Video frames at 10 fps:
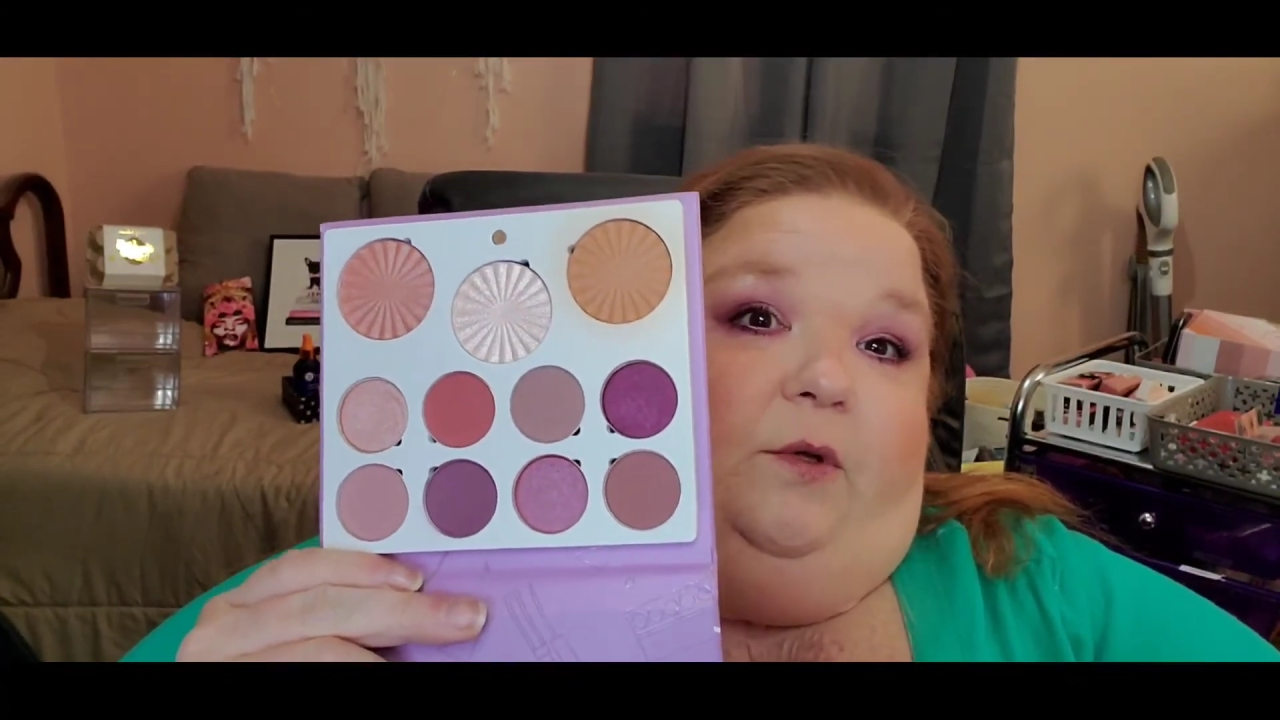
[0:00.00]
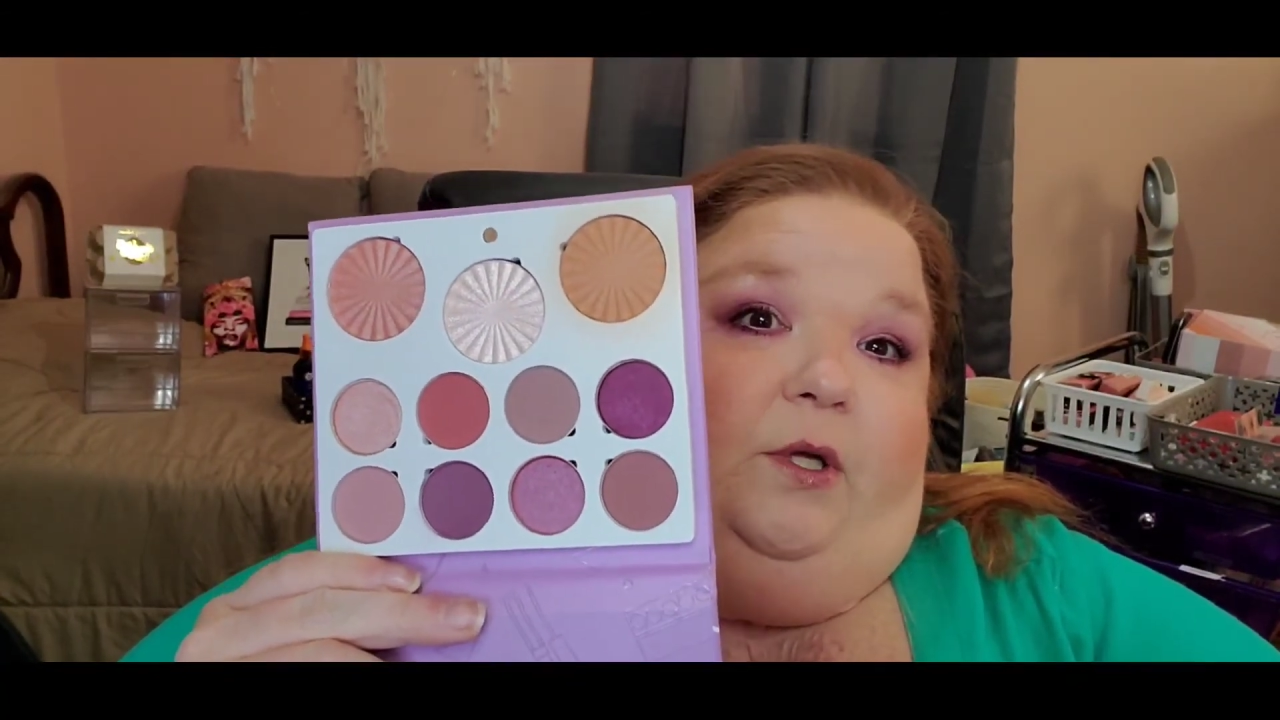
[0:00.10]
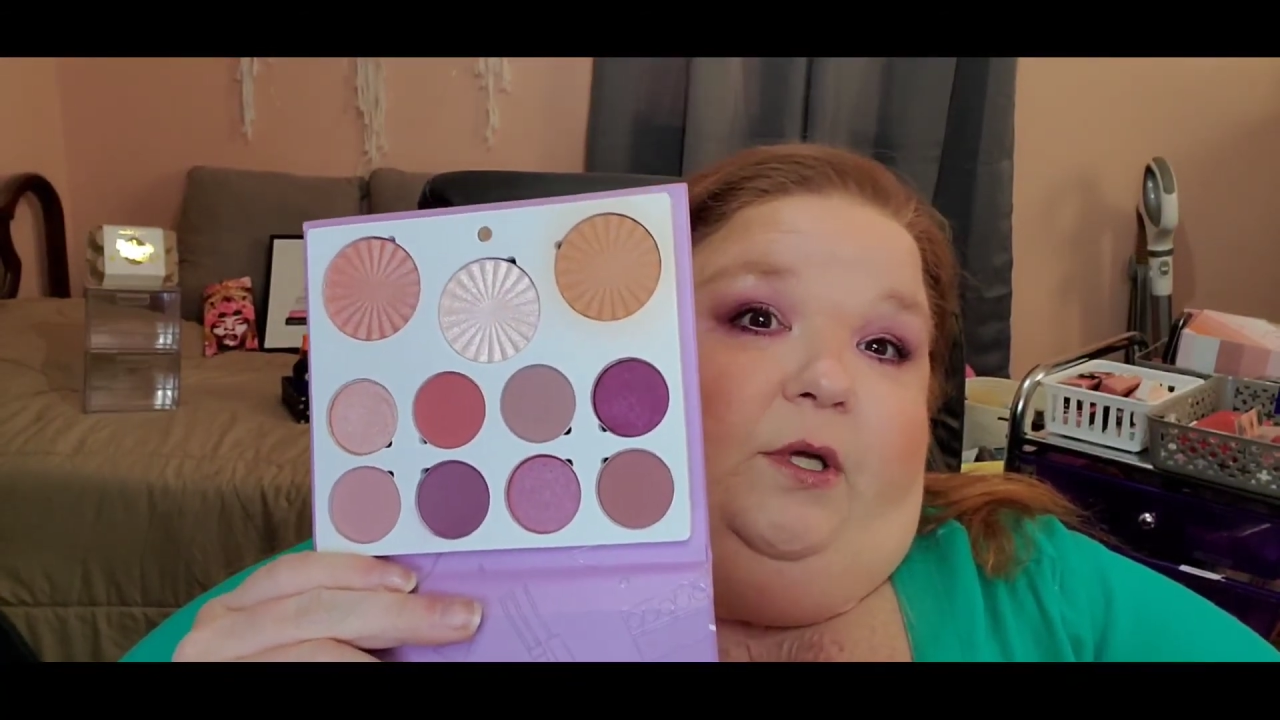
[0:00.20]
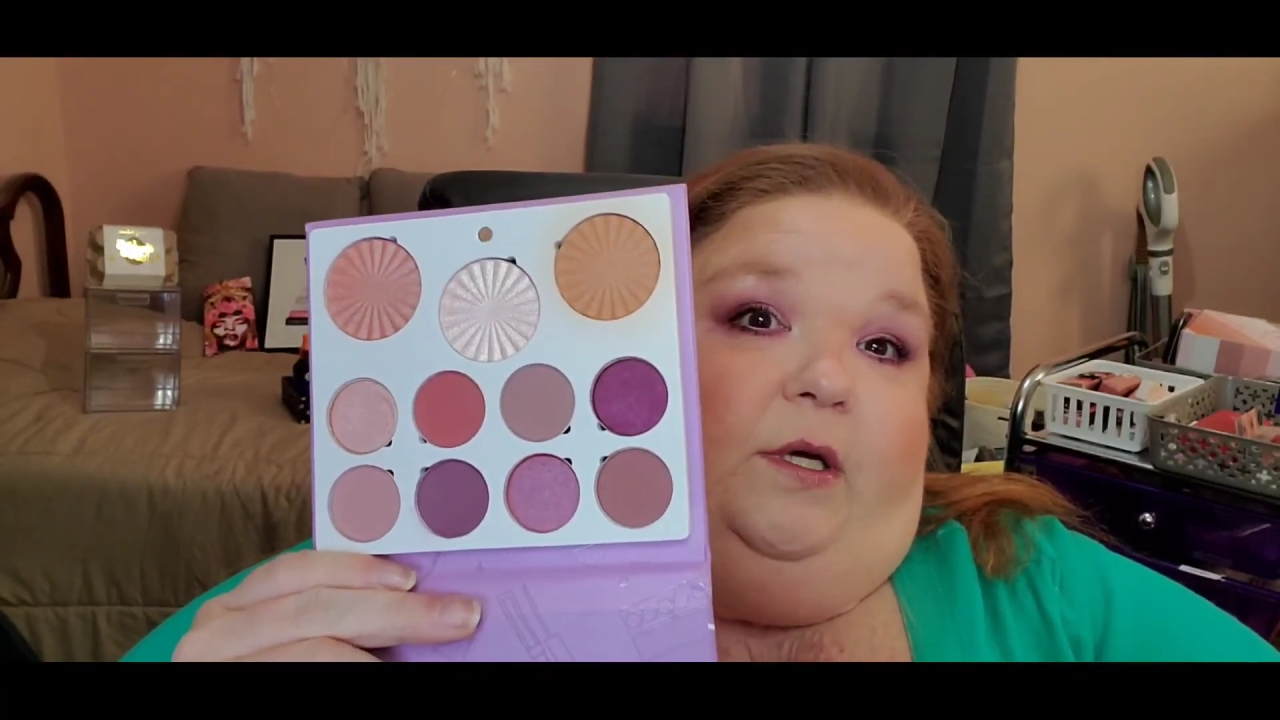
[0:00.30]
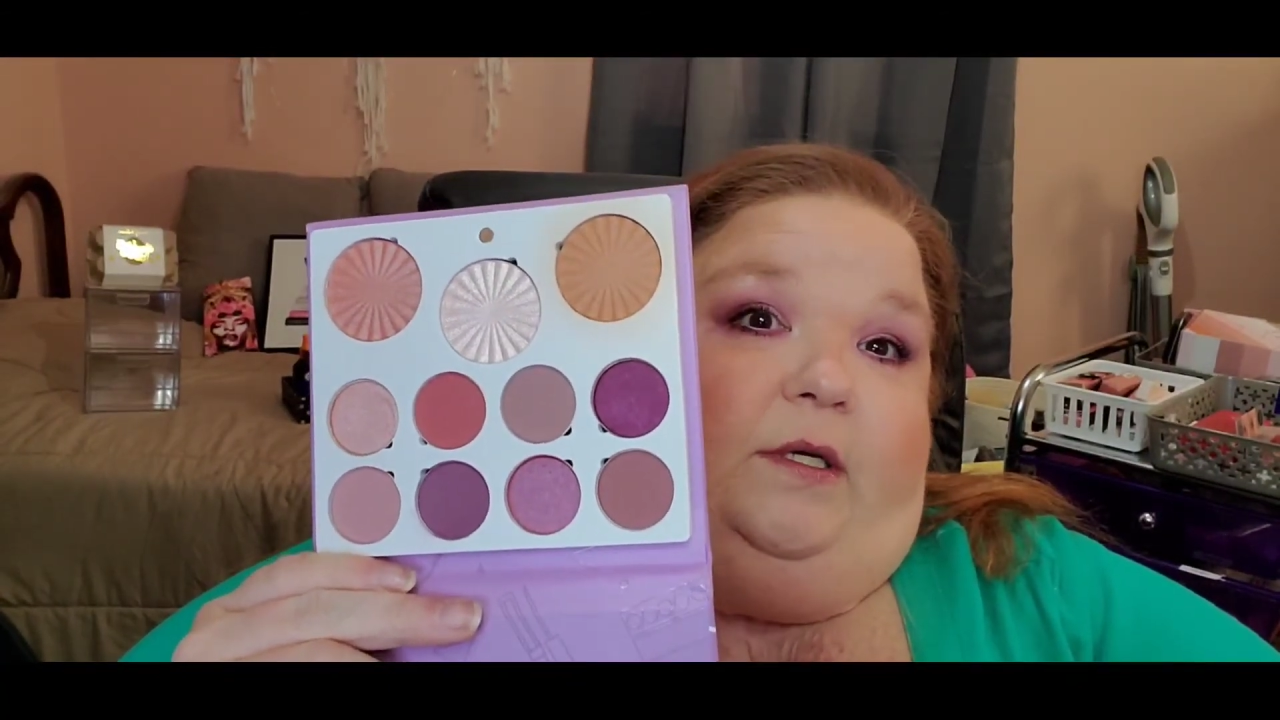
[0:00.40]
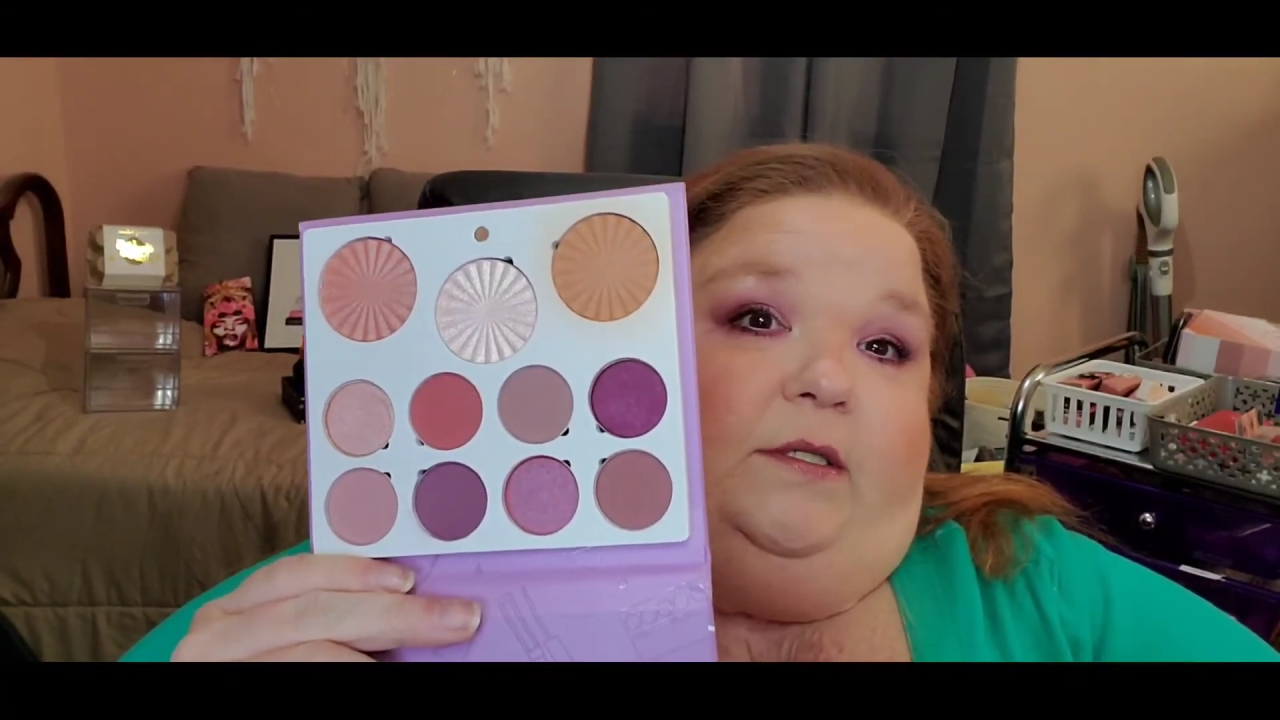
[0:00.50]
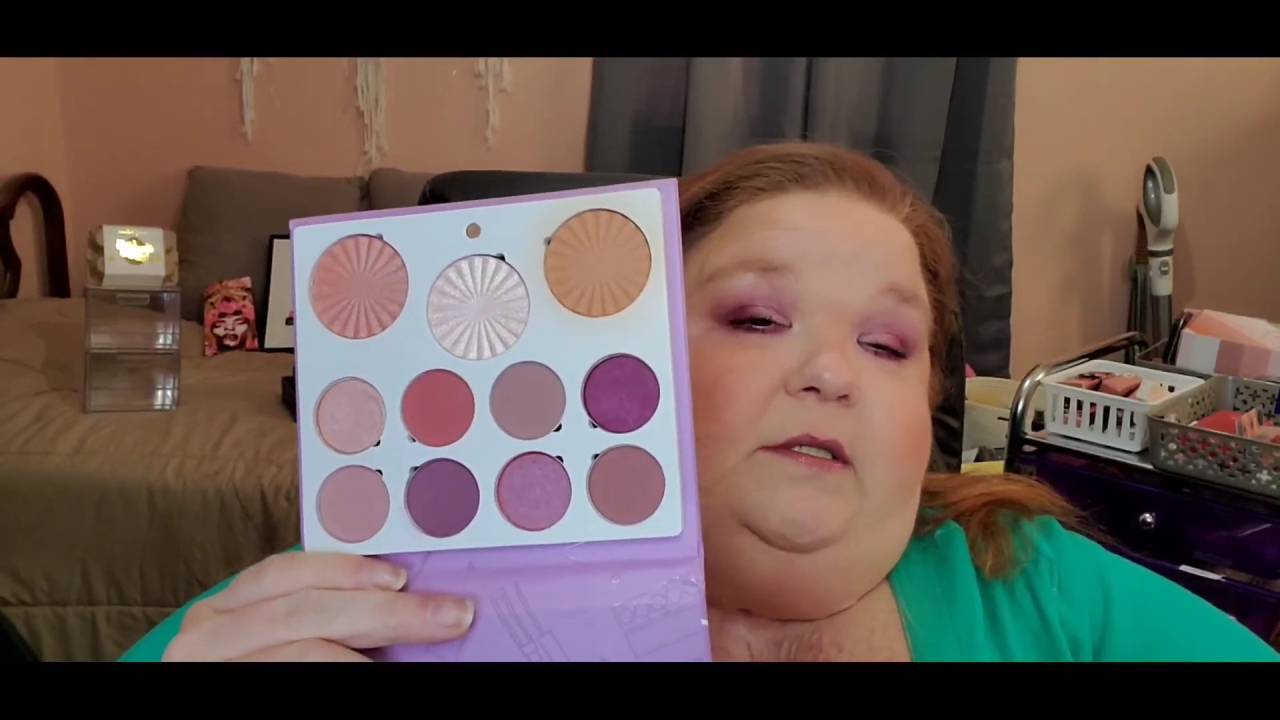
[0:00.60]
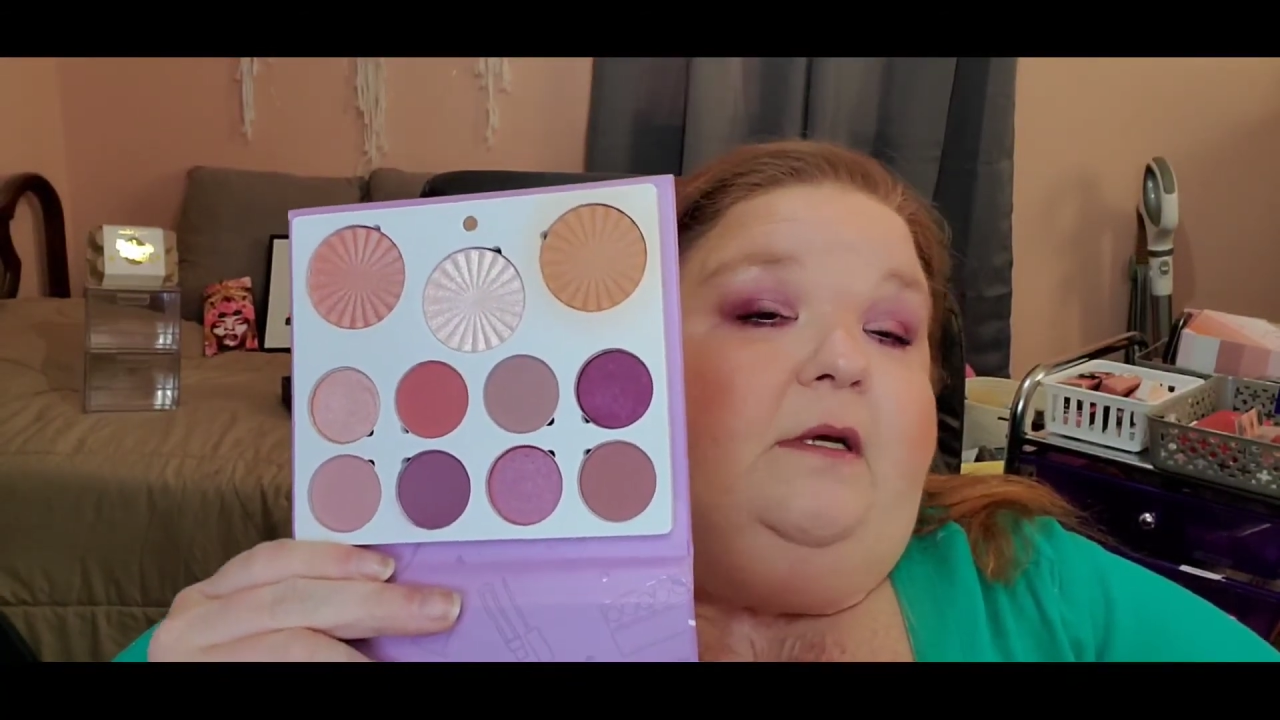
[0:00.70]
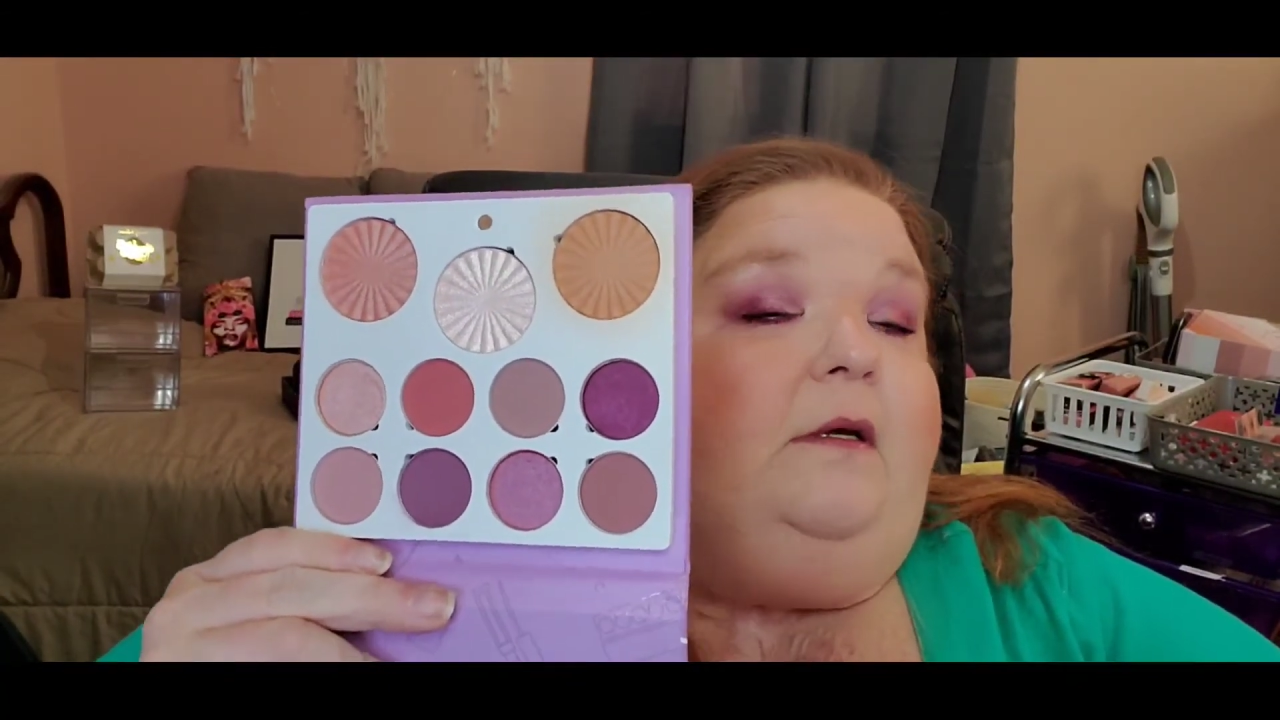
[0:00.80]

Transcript: looks,